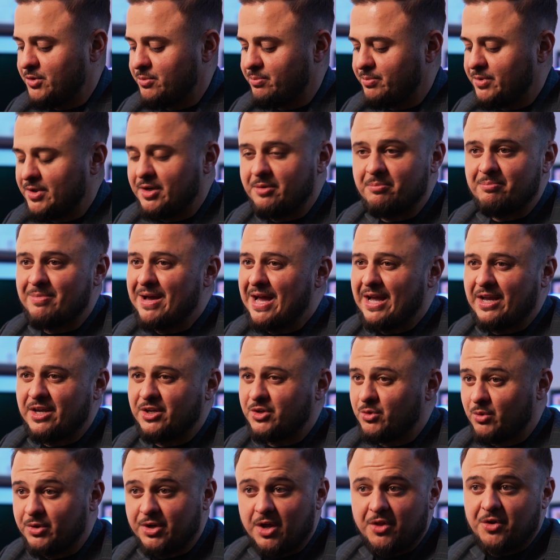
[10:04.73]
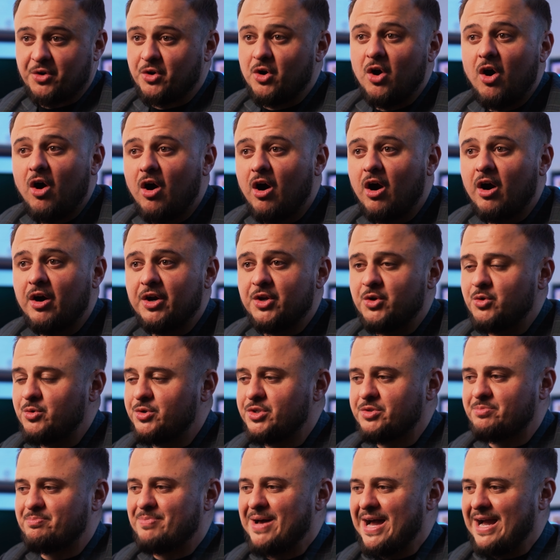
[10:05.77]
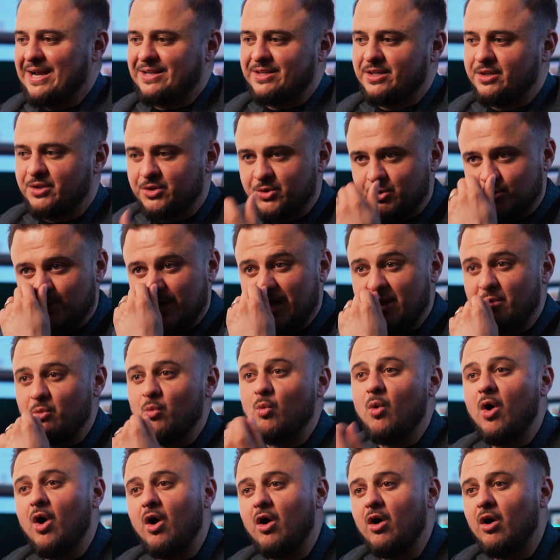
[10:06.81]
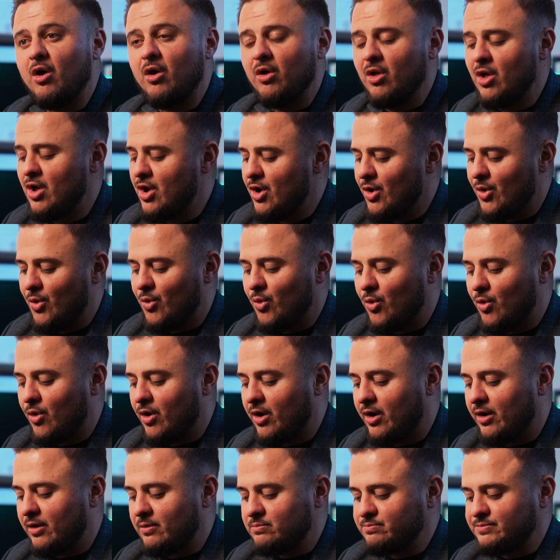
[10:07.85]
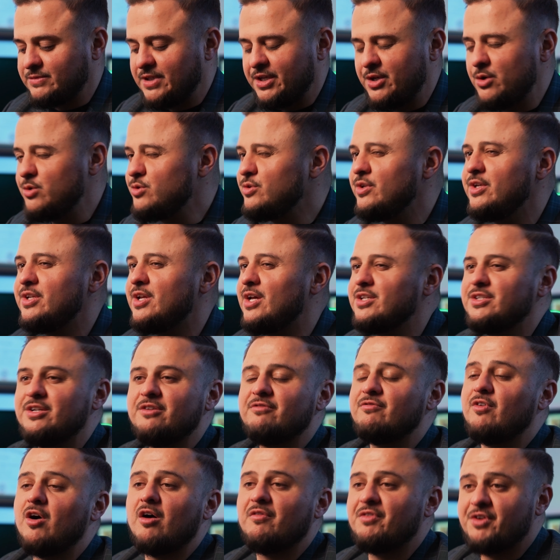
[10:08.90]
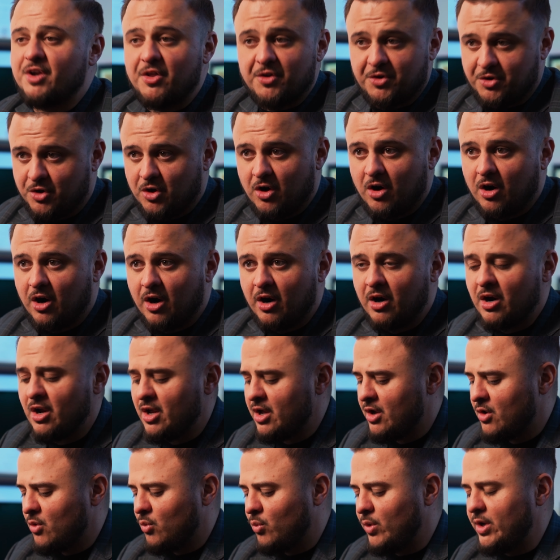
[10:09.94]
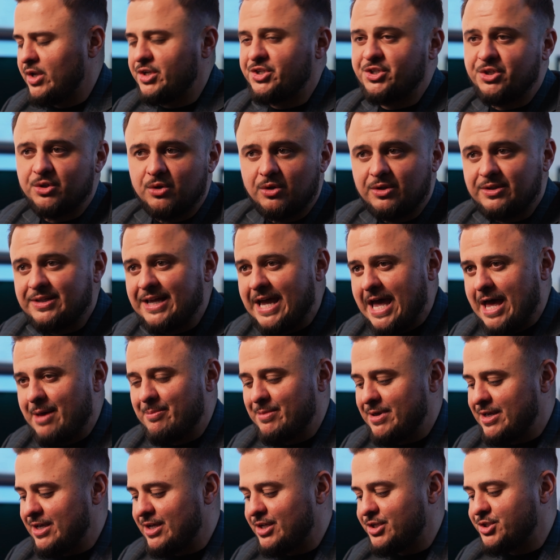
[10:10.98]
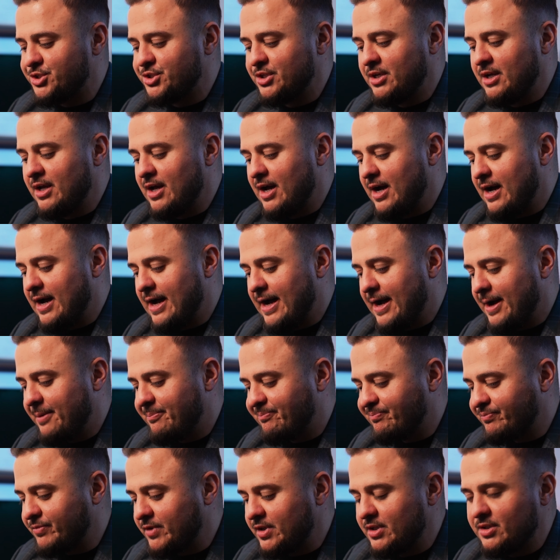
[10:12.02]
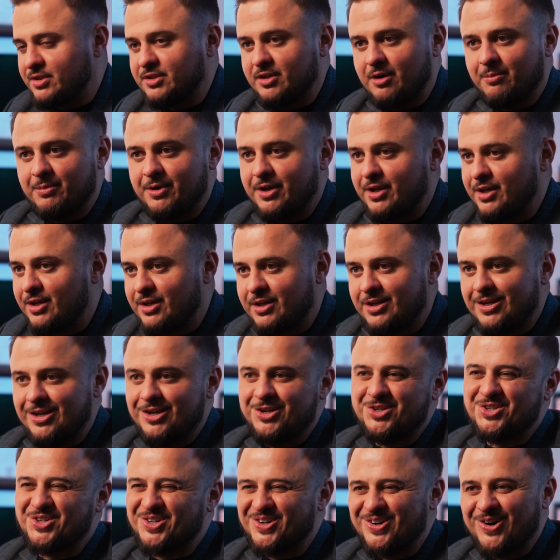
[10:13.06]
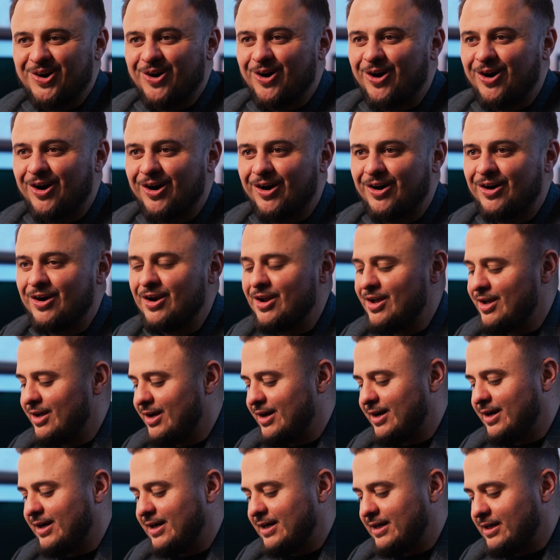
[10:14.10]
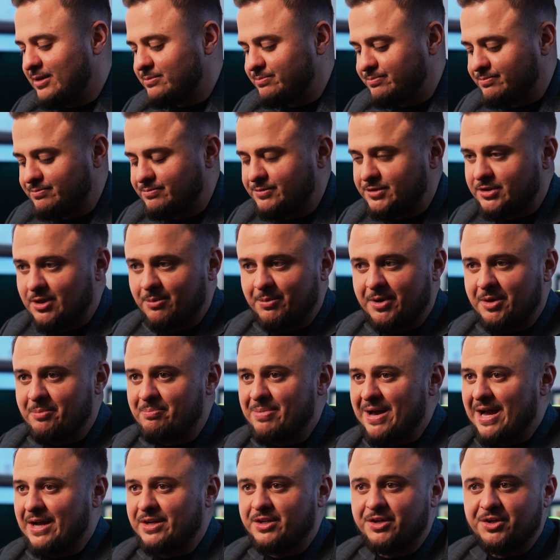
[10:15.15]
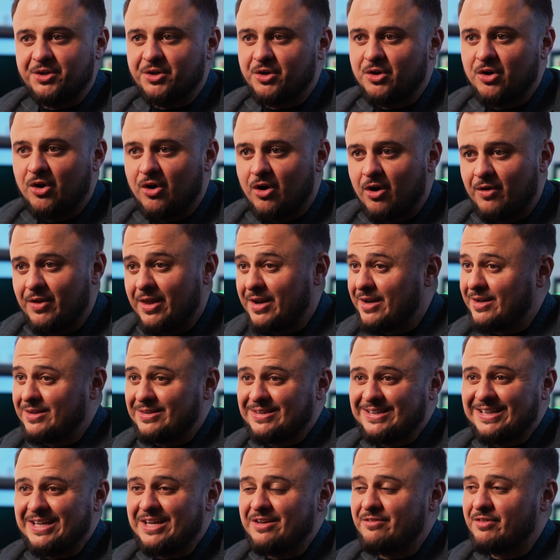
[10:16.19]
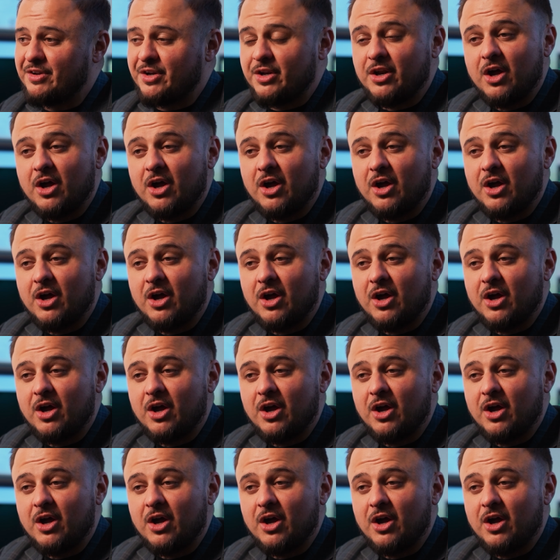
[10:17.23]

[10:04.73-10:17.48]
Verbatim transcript: you didn't back into another car, you just backed into a wall or it usually doesn't involve another car, windshield damage, um, somebody keyed your car, um, somebody backed into your car, they didn't leave a